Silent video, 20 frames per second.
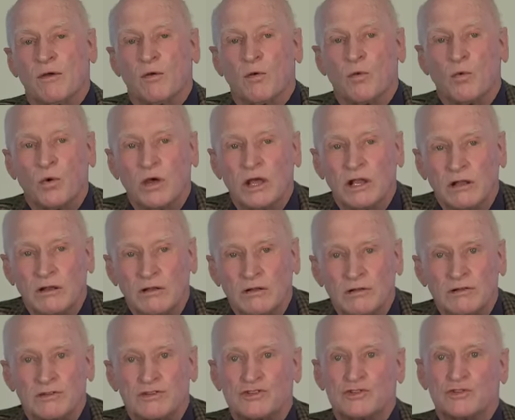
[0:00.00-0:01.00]

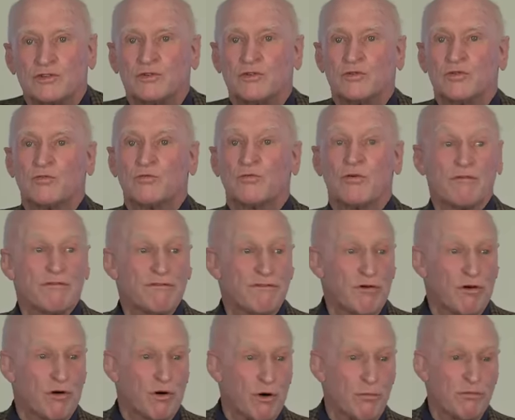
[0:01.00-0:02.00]
will to
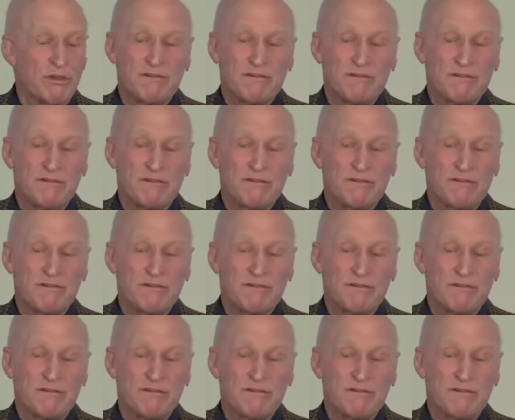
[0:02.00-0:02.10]
reform,